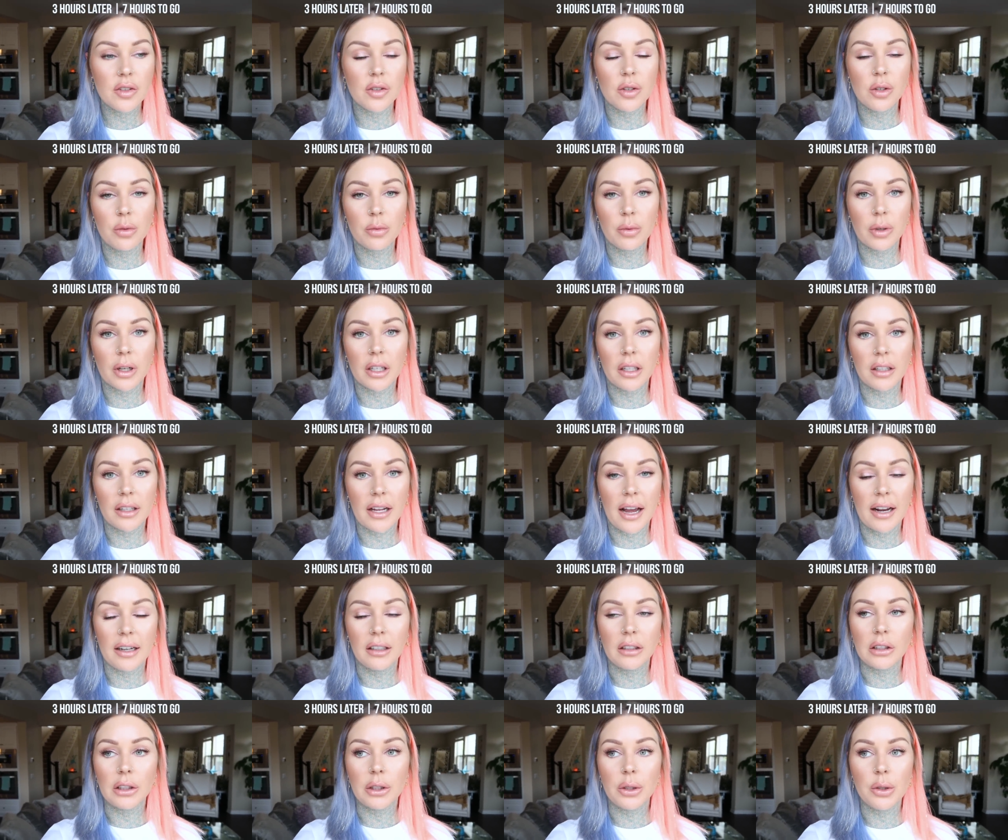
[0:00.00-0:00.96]
Soon we're gonna
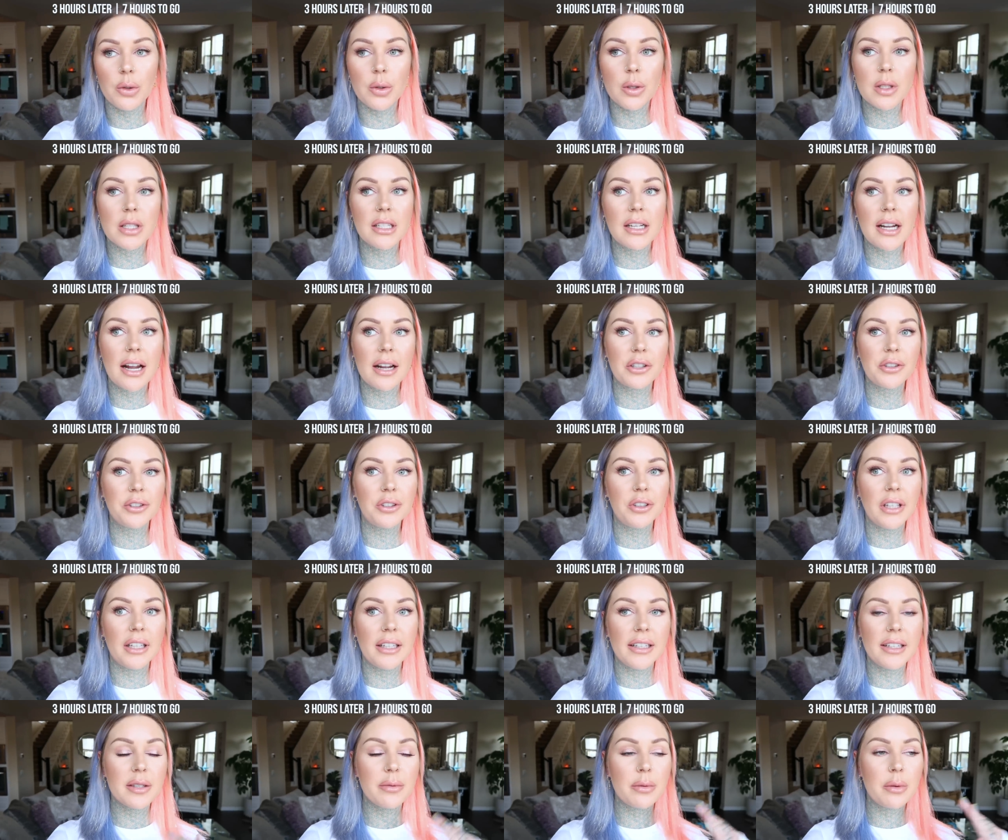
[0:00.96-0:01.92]
kind of lose the
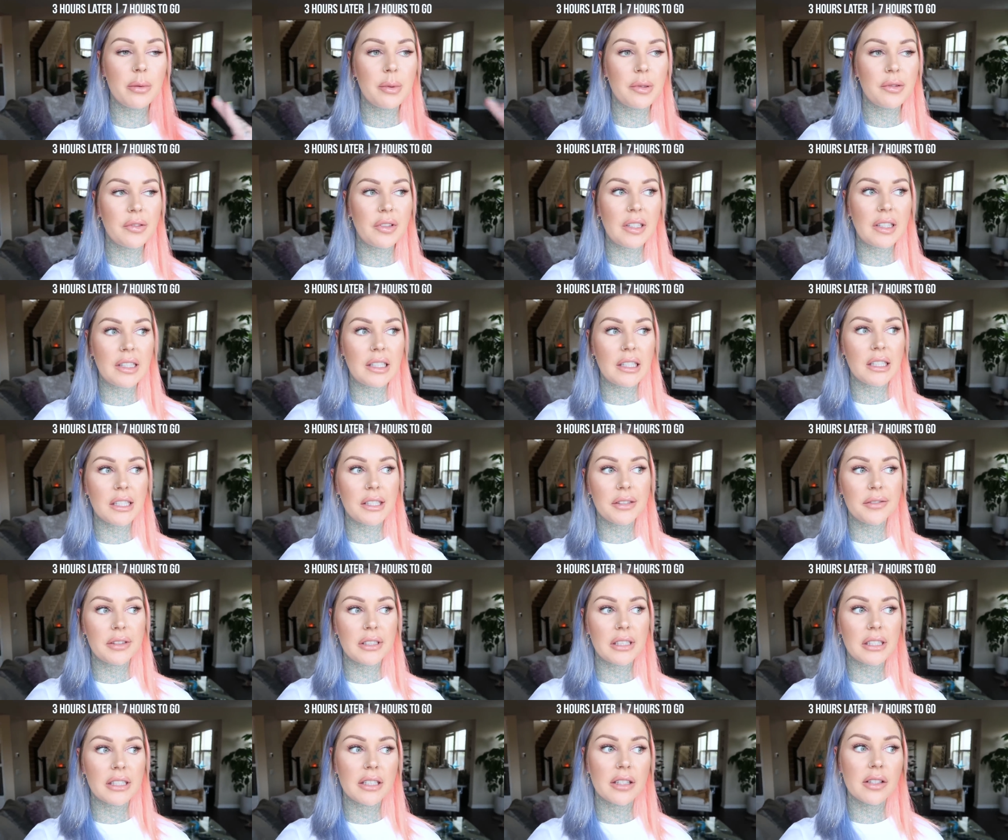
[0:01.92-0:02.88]
natural light as we move into the
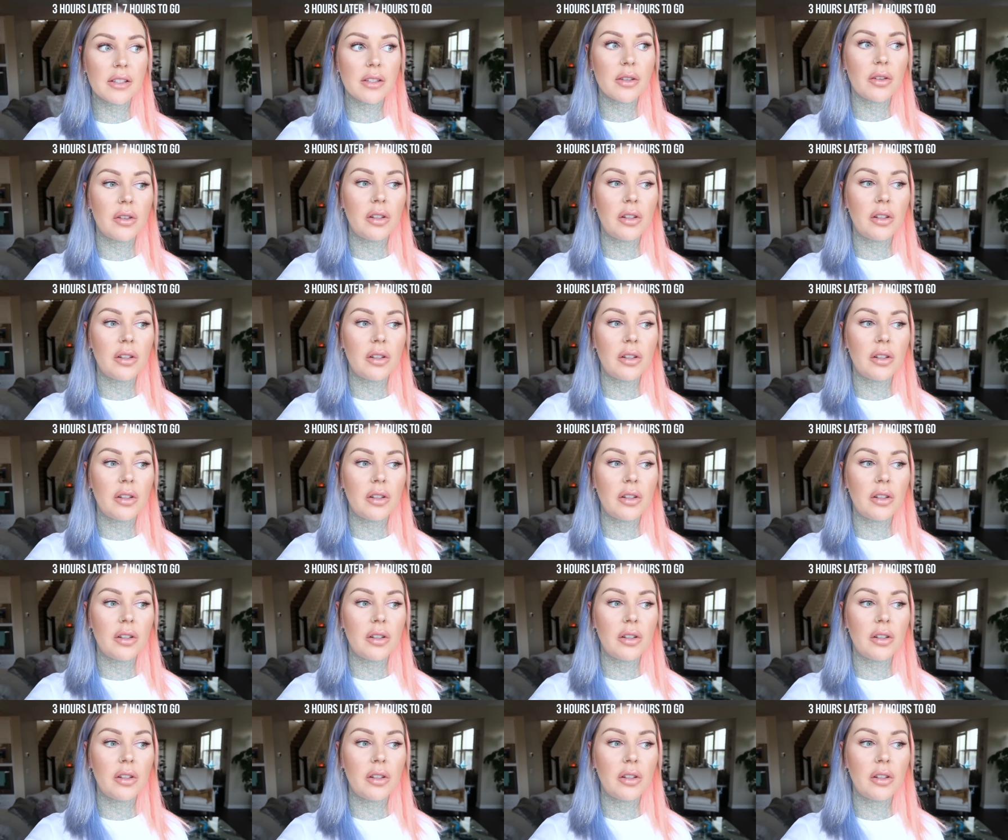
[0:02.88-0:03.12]
evening,